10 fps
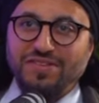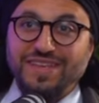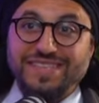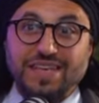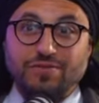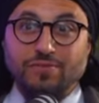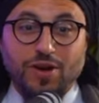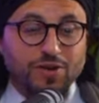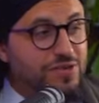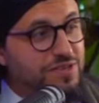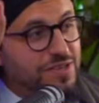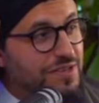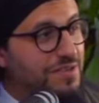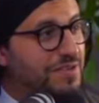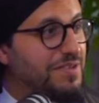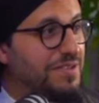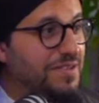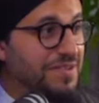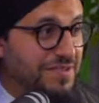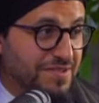Let's give him a good deal.
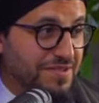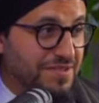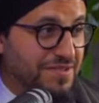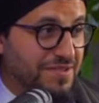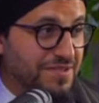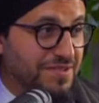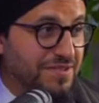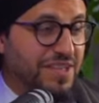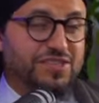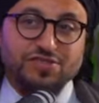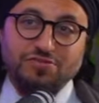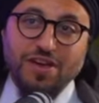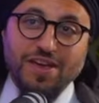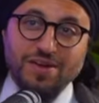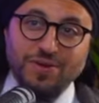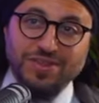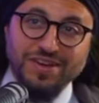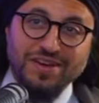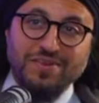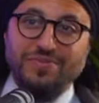Let's trade with the
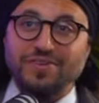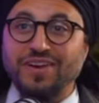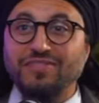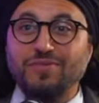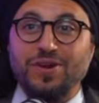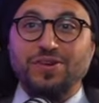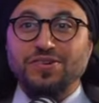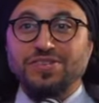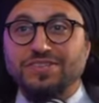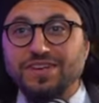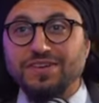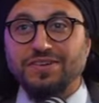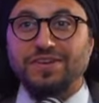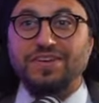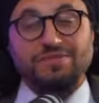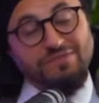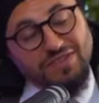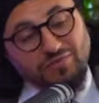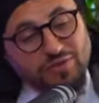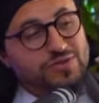governor. Give him a good deal. In
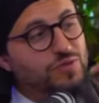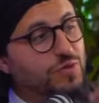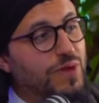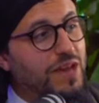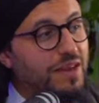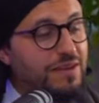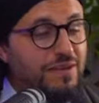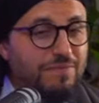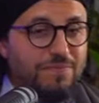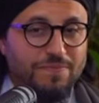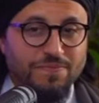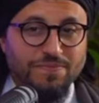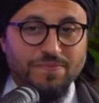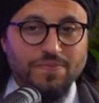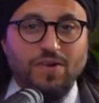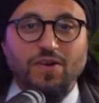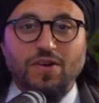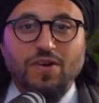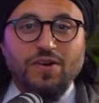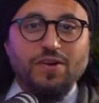the future, we may need him.
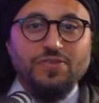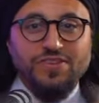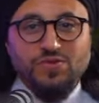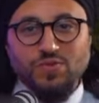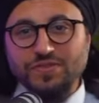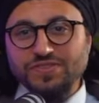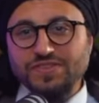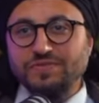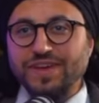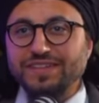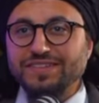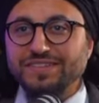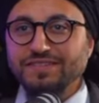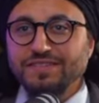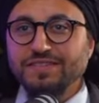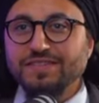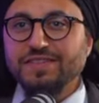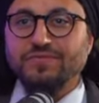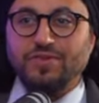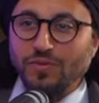All this wealth is invalid.
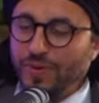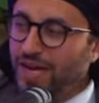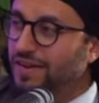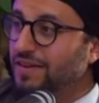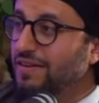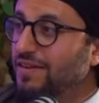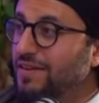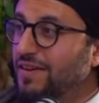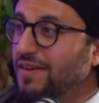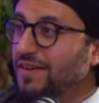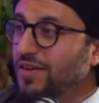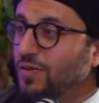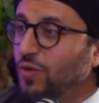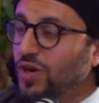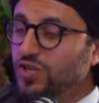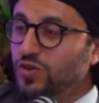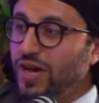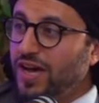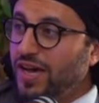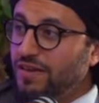Give it all back. What you
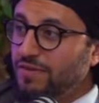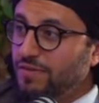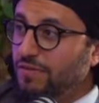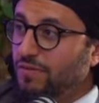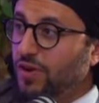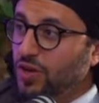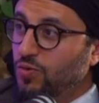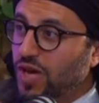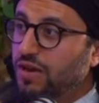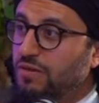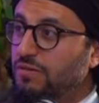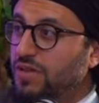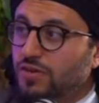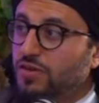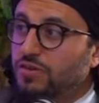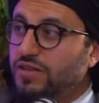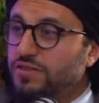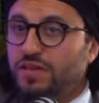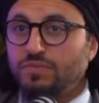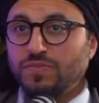had when you went, that's all you're allowed to keep.